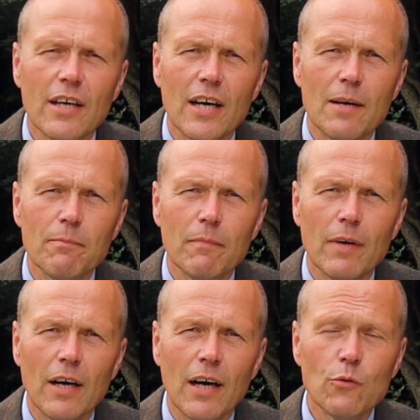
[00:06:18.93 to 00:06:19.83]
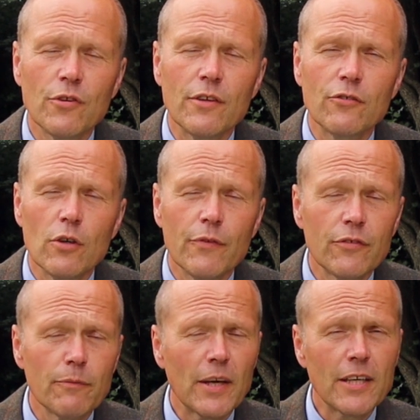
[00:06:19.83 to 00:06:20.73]
I was in the
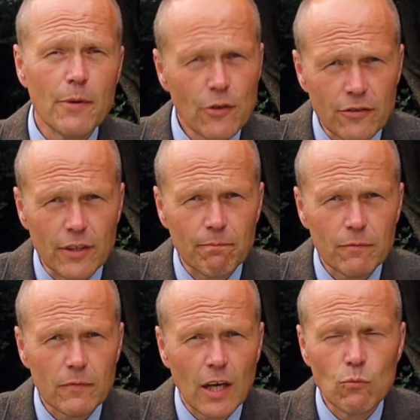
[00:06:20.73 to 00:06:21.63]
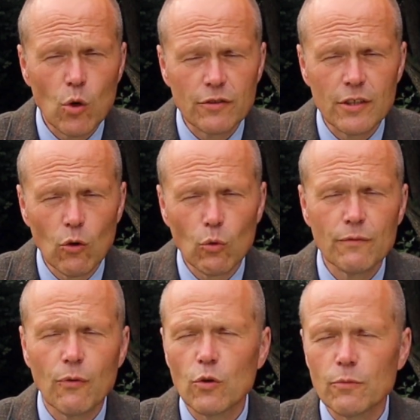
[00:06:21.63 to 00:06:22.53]
service of my community. I worked in law
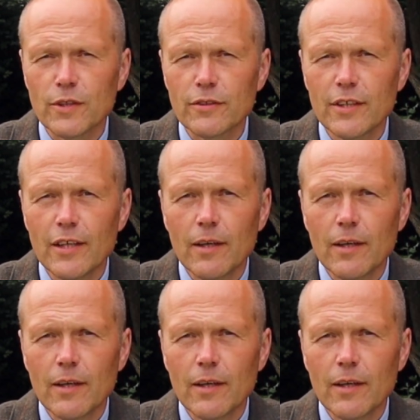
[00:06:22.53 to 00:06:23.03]
enforcement.